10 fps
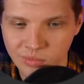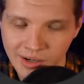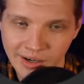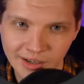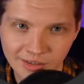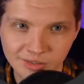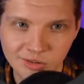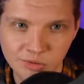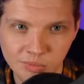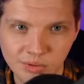why
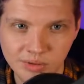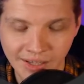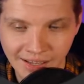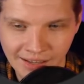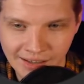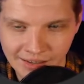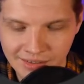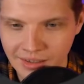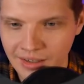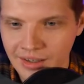Drupal 8